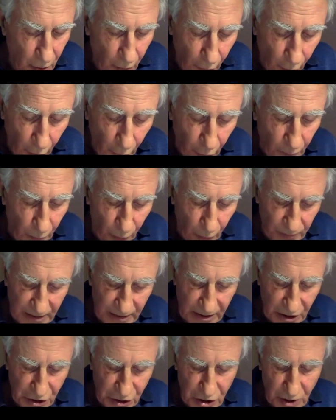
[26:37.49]
all born
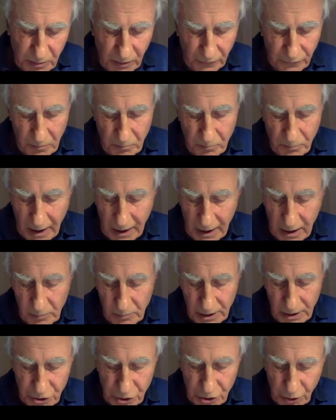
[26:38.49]
in Egypt of
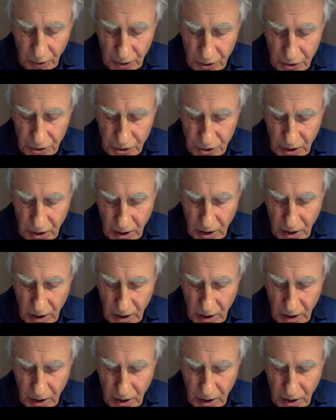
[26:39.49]
impeccably Jewish,